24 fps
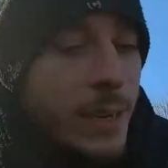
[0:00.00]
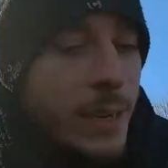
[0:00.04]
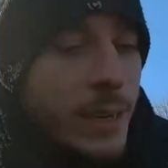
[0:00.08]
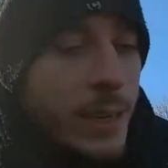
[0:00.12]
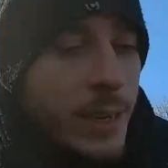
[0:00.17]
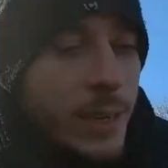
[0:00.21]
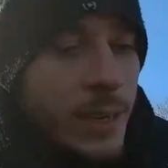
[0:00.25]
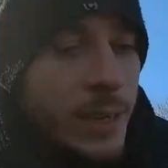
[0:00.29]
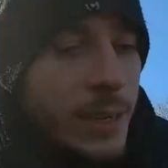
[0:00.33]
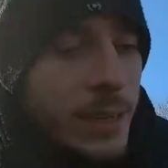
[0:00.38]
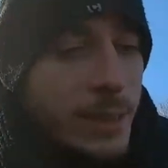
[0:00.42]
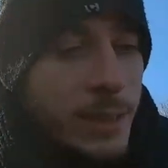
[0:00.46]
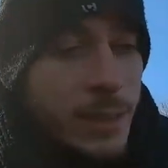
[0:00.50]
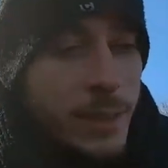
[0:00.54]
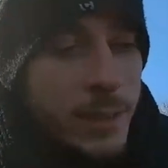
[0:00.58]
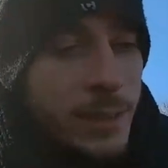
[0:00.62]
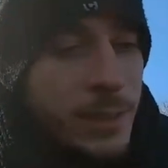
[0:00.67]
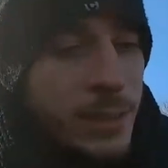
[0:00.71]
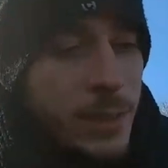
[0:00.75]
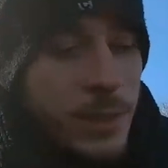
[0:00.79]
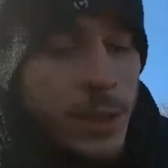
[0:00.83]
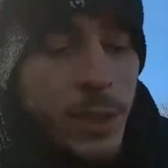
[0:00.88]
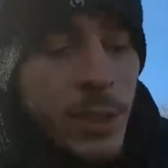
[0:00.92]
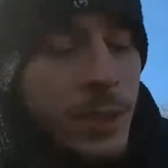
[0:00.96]
uh,
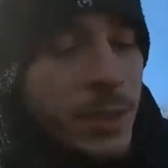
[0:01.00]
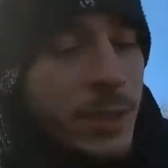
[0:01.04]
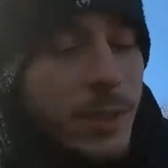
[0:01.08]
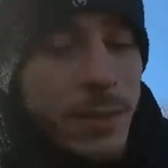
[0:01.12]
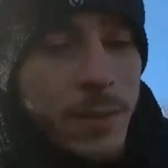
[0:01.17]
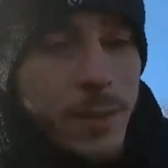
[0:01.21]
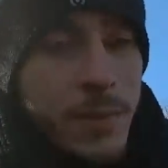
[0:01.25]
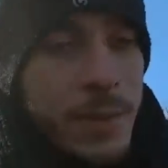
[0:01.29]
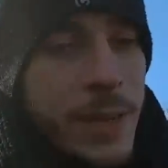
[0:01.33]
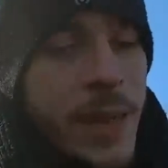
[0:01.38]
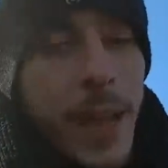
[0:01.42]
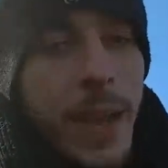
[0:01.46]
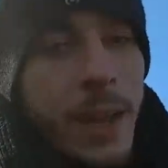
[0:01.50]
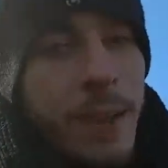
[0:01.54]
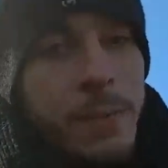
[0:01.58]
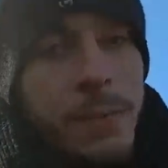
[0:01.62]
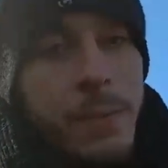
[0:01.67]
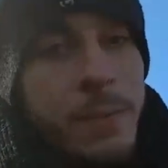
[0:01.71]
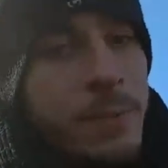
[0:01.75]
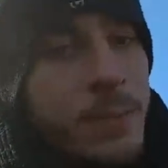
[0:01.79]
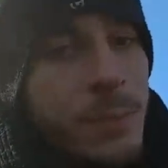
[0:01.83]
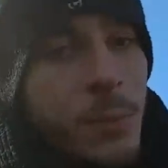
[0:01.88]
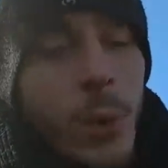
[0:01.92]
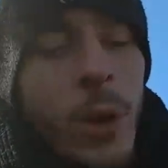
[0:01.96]
just yeah,
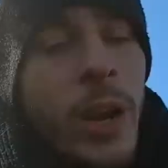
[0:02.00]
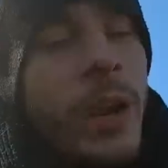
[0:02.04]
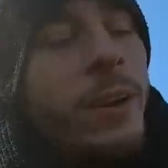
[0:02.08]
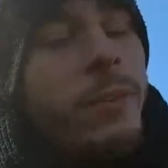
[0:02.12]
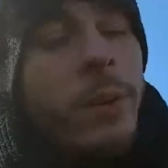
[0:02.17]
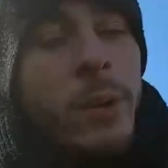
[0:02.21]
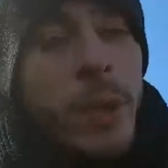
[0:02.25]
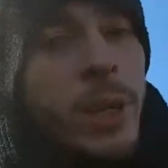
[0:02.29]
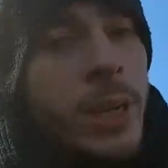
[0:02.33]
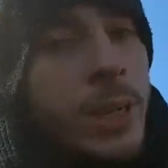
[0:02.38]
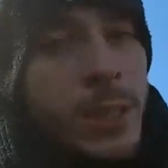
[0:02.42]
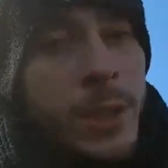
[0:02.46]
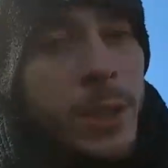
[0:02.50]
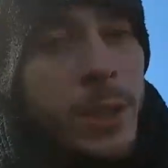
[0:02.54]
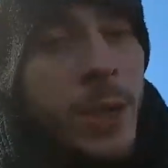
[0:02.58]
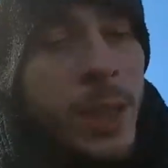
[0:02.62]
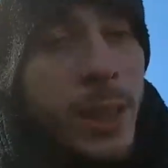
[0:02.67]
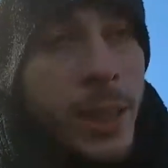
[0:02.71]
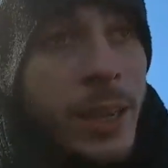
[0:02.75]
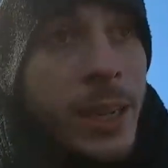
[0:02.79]
whatever you're gonna do,